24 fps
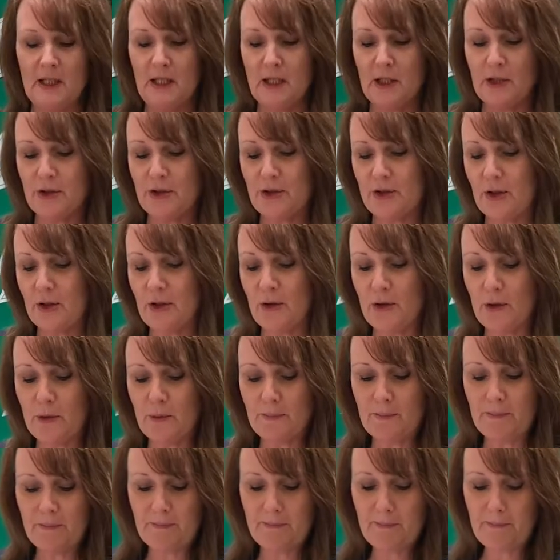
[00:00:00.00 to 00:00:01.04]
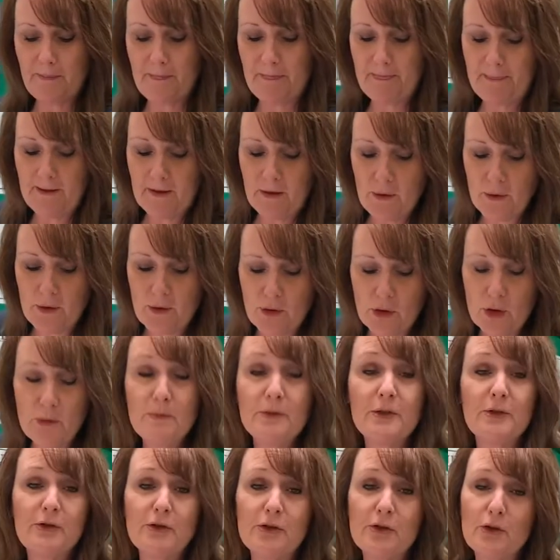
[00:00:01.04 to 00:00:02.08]
So you can come
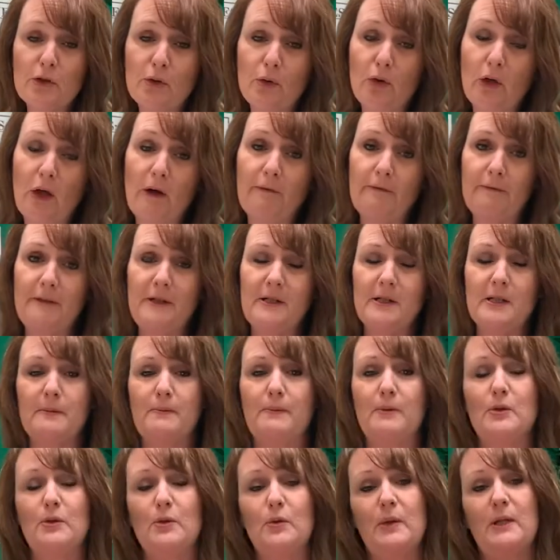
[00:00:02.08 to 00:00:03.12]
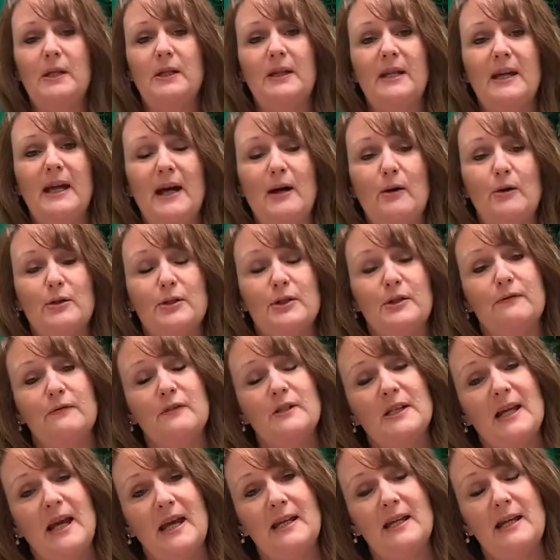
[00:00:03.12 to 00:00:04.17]
to the school office between the hours of
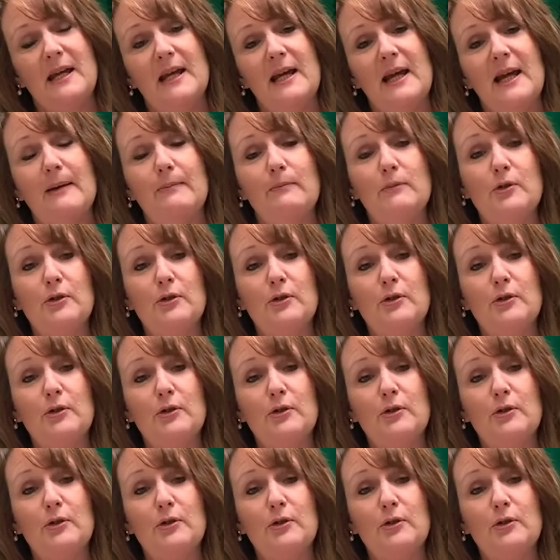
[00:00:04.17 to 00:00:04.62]
10 AM